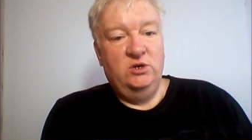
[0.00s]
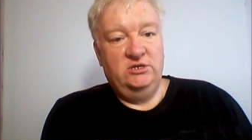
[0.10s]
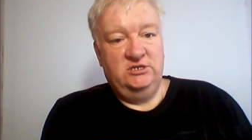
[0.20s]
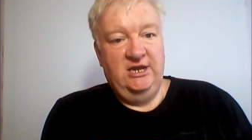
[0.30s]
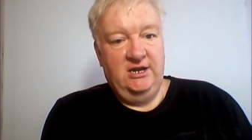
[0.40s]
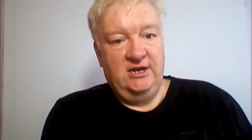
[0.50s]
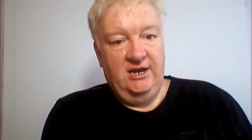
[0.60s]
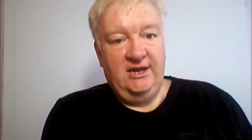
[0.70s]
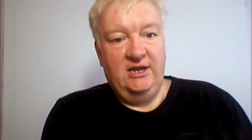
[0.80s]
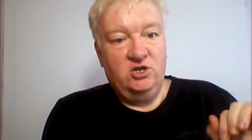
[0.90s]
and
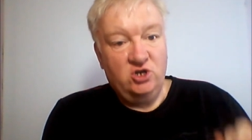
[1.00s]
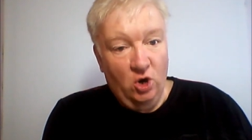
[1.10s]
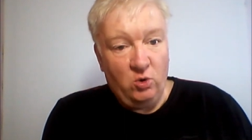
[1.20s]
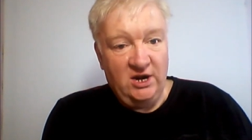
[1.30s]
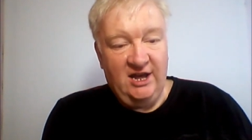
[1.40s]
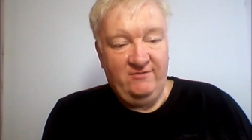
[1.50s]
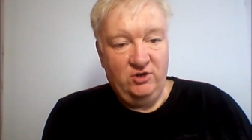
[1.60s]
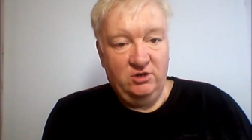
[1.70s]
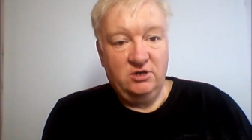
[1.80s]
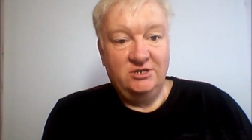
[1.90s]
click it, go and have a
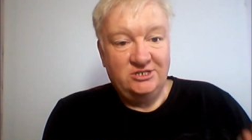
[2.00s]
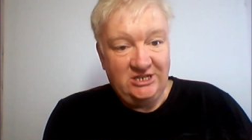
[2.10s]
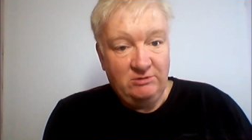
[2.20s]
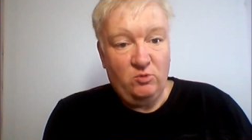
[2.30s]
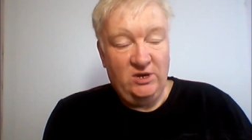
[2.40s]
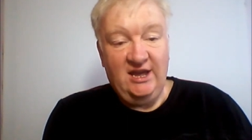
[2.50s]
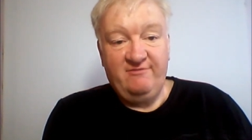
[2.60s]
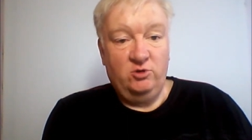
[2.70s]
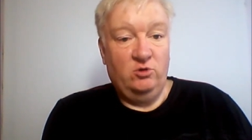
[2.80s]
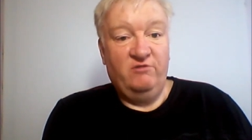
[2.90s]
look, see what we
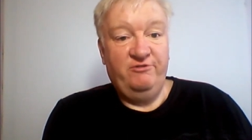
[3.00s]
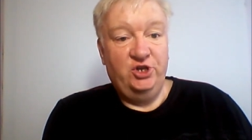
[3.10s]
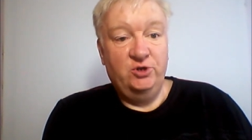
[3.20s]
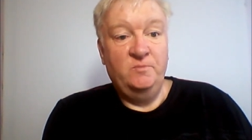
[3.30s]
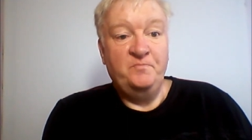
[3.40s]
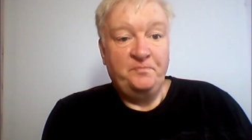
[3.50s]
have to offer you.